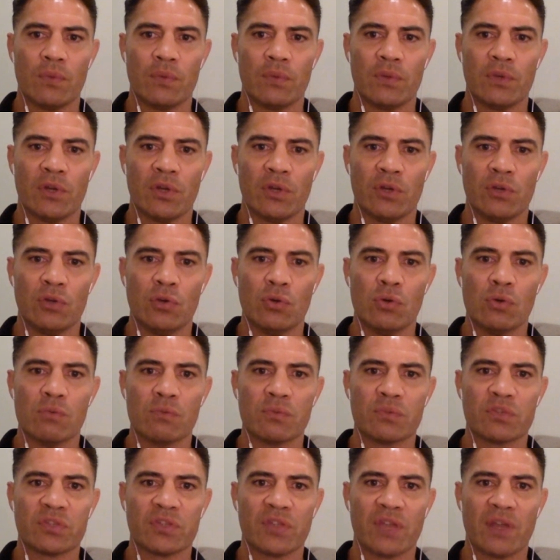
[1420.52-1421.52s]

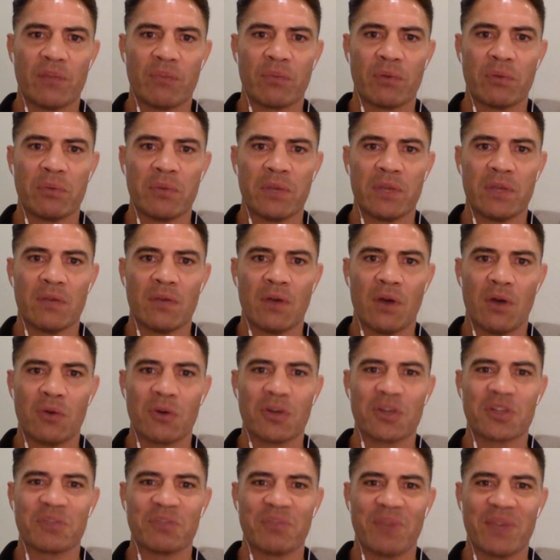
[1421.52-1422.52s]
norms that probably
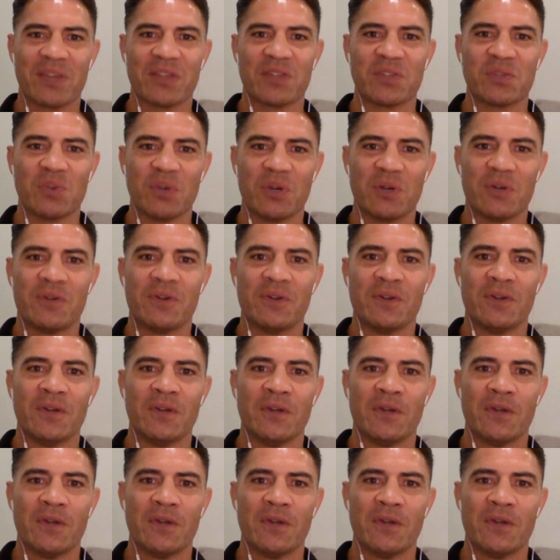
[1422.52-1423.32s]
hold us back as well.